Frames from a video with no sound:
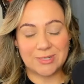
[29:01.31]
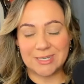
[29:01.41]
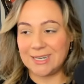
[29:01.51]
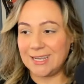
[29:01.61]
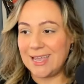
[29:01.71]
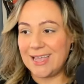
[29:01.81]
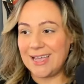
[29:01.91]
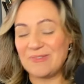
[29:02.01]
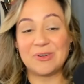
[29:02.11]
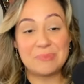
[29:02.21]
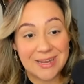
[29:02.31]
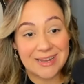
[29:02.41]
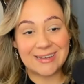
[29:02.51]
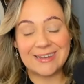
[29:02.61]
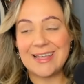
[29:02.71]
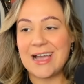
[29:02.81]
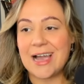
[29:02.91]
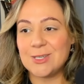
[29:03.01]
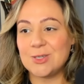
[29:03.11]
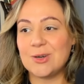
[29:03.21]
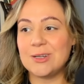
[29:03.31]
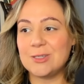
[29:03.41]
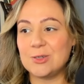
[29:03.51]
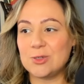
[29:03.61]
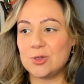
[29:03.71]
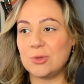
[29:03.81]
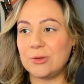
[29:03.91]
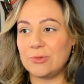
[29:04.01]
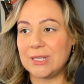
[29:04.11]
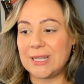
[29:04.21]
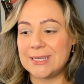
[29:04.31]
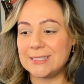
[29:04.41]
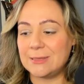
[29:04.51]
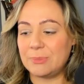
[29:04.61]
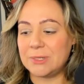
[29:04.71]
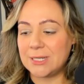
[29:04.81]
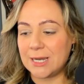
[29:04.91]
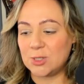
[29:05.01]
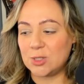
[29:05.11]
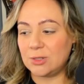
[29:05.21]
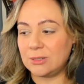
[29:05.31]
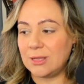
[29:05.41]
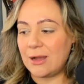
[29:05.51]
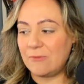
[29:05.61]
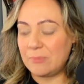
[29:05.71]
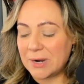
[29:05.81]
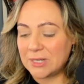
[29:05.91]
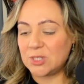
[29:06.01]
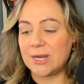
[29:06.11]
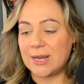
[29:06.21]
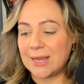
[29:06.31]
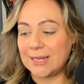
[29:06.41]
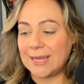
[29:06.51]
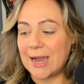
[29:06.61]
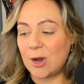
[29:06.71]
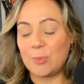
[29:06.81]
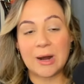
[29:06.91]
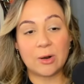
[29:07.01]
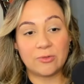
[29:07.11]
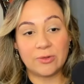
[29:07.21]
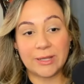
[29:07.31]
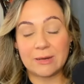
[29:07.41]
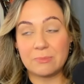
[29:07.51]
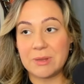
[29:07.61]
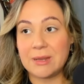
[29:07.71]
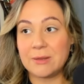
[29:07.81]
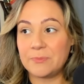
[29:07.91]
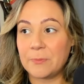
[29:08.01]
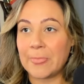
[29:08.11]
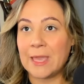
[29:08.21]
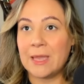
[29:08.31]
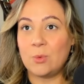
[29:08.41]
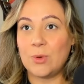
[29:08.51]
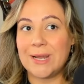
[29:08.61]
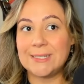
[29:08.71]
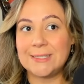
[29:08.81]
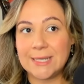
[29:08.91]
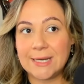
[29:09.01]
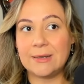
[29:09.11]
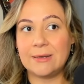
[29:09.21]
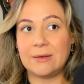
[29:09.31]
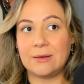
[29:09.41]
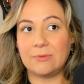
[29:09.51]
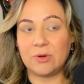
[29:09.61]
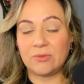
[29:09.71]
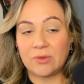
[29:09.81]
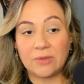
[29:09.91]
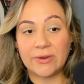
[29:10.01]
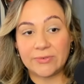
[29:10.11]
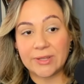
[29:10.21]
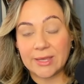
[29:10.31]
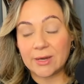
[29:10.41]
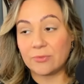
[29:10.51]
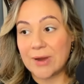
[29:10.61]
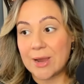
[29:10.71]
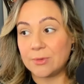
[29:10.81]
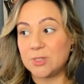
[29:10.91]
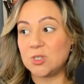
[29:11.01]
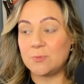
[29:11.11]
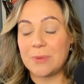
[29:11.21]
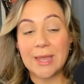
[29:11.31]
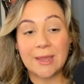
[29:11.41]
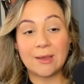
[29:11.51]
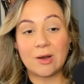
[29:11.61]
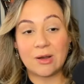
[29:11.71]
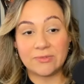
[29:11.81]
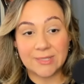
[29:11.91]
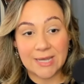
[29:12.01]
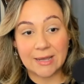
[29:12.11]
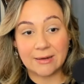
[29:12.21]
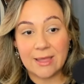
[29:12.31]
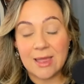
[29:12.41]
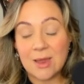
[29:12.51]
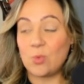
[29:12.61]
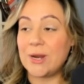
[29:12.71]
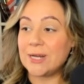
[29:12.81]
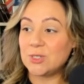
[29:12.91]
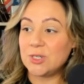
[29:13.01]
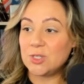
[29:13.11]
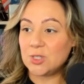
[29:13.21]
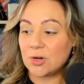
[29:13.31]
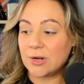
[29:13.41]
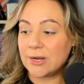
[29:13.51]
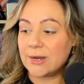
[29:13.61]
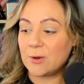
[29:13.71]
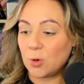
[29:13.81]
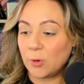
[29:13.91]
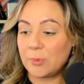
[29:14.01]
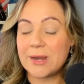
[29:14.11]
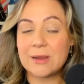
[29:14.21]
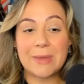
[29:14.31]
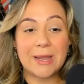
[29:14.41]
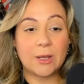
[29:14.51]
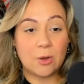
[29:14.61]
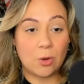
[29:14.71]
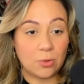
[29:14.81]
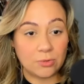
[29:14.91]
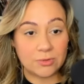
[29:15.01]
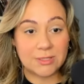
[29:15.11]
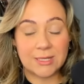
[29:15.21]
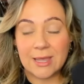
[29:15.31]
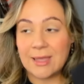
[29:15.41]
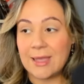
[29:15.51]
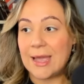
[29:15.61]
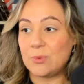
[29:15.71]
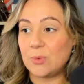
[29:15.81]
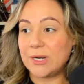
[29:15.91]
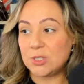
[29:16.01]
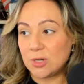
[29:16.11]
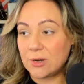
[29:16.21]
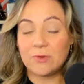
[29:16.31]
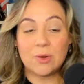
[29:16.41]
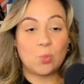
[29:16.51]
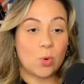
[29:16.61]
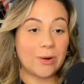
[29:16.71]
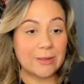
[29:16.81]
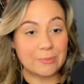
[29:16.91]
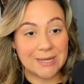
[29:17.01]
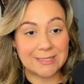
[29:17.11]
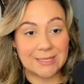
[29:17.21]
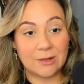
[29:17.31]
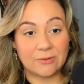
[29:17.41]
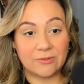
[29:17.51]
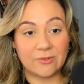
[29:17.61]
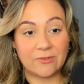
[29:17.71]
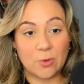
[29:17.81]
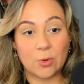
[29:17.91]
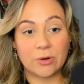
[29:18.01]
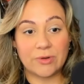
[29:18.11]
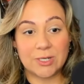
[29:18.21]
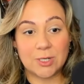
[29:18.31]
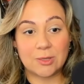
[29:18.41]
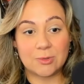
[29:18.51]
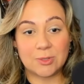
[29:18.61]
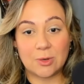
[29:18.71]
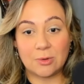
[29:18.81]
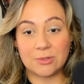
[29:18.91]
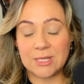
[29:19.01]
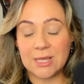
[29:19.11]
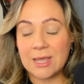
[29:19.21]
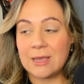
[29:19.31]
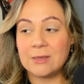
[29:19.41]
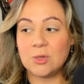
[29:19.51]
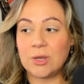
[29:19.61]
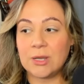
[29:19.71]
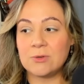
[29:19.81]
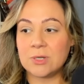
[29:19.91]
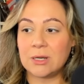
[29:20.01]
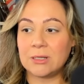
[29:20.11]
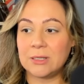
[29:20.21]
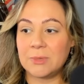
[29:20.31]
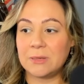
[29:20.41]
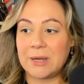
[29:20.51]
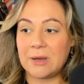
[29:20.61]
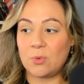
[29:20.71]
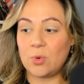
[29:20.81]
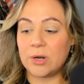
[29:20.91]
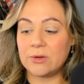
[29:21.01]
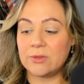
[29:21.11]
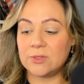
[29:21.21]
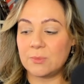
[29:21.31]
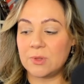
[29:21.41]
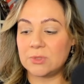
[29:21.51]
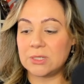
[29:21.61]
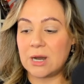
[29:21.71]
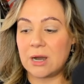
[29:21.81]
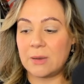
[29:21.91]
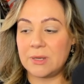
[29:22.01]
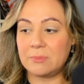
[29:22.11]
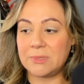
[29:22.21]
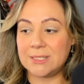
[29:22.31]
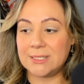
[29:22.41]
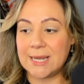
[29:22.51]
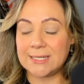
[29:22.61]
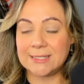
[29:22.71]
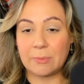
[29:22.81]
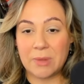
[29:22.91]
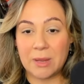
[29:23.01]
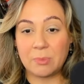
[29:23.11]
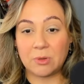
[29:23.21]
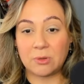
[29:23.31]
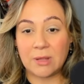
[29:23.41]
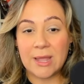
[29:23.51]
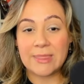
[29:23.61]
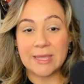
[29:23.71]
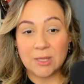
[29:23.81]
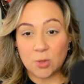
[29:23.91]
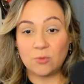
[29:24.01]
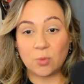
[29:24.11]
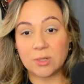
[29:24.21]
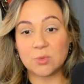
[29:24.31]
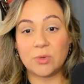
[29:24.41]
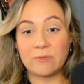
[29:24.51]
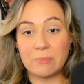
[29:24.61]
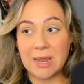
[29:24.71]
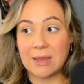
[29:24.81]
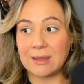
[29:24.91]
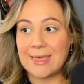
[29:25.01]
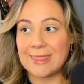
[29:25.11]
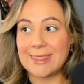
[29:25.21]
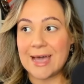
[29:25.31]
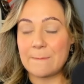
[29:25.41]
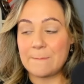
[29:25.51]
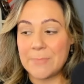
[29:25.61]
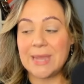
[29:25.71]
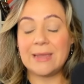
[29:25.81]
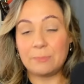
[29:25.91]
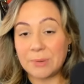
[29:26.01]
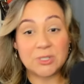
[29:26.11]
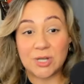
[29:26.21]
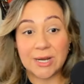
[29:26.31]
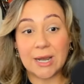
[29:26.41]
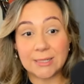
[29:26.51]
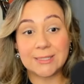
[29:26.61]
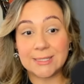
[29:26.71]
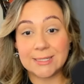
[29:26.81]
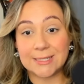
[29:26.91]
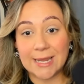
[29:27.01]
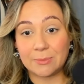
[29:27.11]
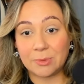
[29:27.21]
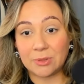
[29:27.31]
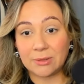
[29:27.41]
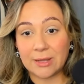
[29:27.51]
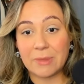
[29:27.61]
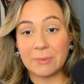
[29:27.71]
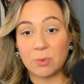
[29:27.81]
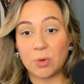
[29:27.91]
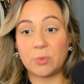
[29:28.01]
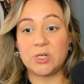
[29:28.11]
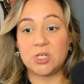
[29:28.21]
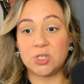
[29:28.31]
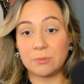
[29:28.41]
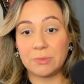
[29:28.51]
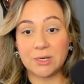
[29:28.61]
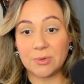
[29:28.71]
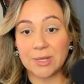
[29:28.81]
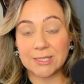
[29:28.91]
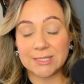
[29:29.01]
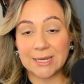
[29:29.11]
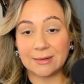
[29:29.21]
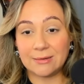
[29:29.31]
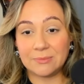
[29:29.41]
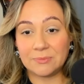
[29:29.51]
it. For me, I started to truly realize the potential of budgeting and like how powerful it can be when I didn't revolve everything around just paying off debt. When I actually started incorporating my goals and when I started rewarding myself for reaching those goals. So can you talk a little bit about what are some of those common mistakes that people that you've worked with make that make budgeting unsustainable and maybe what we should be doing instead?